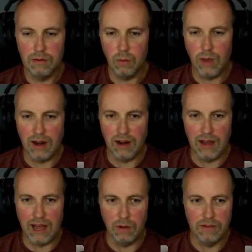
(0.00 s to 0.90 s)
when and
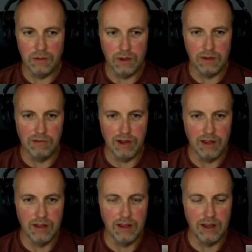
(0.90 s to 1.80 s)
how often we can break
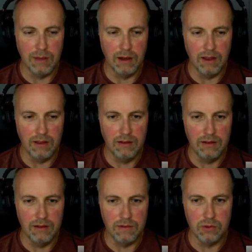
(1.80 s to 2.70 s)
ABI,
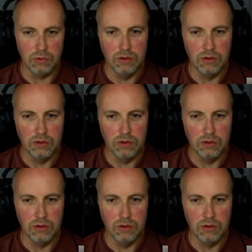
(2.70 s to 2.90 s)
if at all.